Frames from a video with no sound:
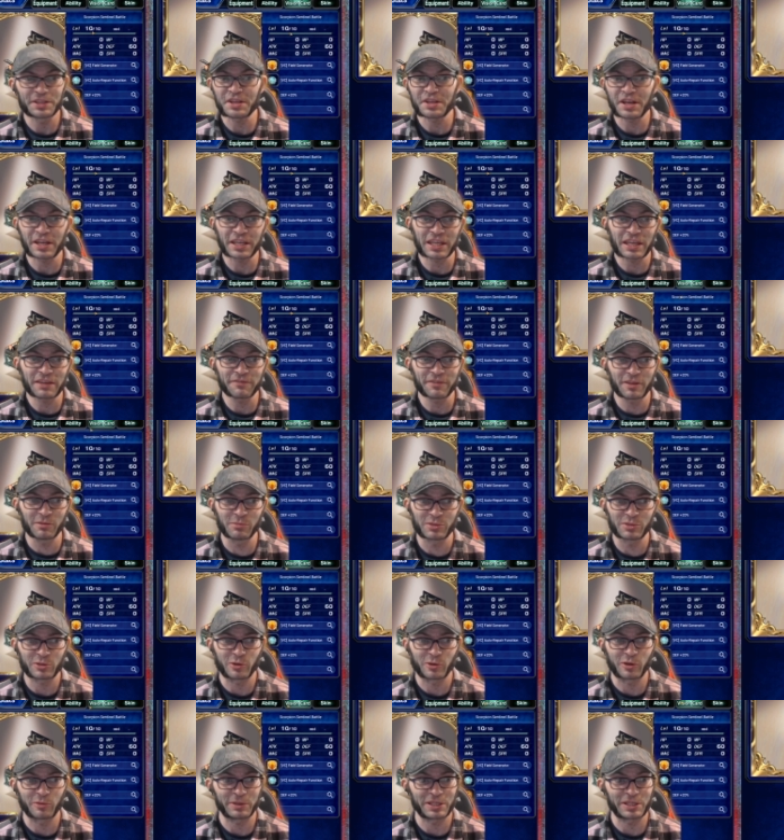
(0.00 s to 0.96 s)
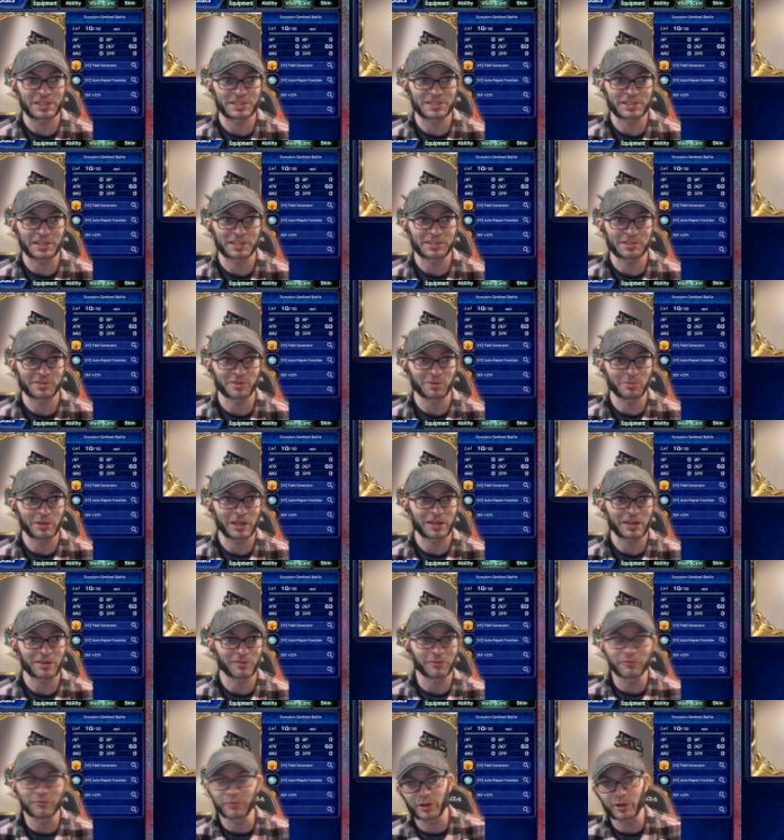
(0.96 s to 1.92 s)
And then I gave him a Scorpion Sentinel
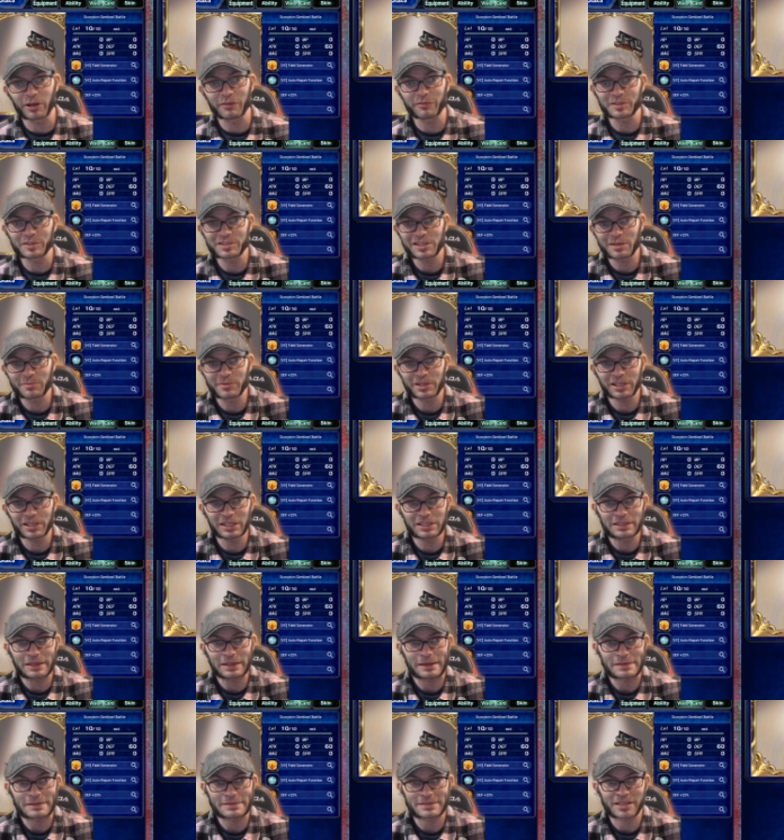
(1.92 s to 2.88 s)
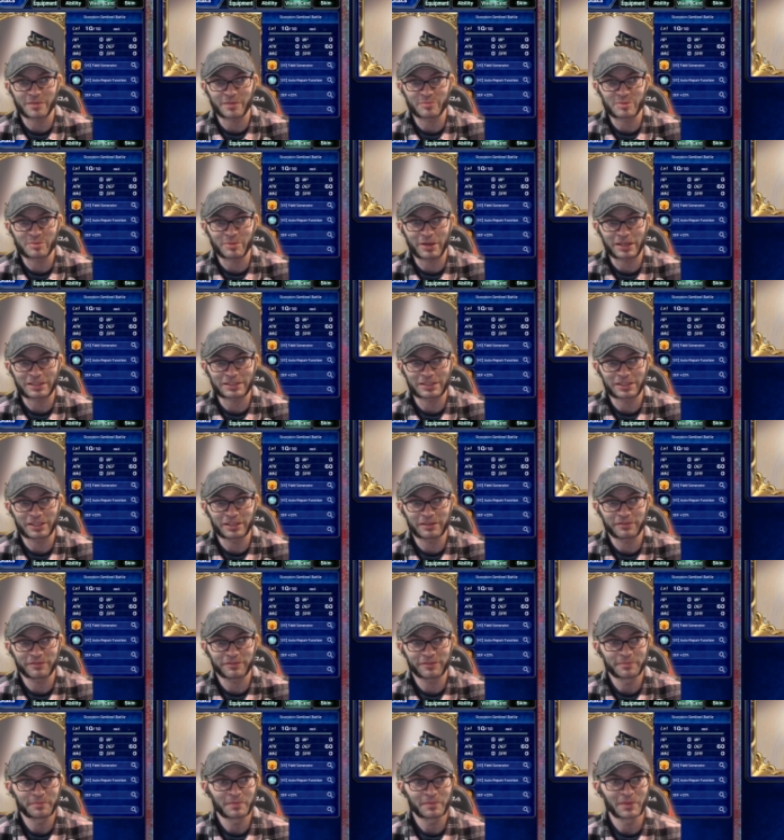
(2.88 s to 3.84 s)
Battle for every time that he dies and comes back to life.